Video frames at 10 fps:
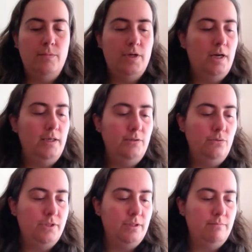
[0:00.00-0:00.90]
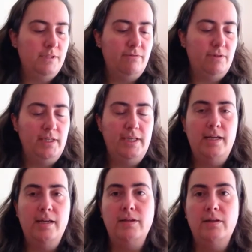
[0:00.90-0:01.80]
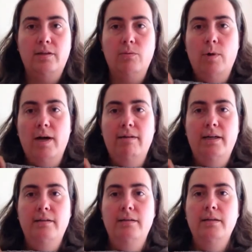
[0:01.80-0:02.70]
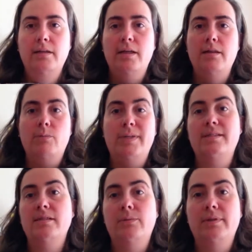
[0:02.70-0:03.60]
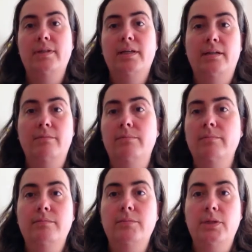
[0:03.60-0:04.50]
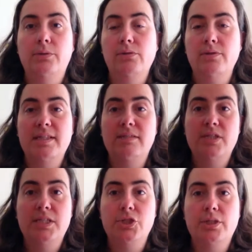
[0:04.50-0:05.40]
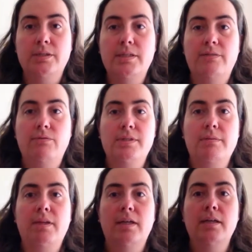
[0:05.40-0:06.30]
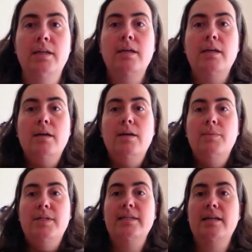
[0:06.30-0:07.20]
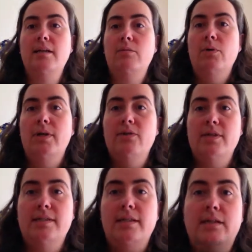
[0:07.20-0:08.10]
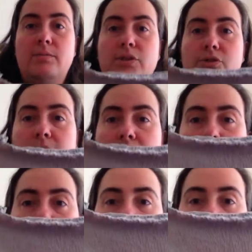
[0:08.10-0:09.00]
early autumn definitely, and then I could wear it in the winter with you know, a long sleeve t-shirt underneath or something. But it's knitting up quite nicely, I'm enjoying that.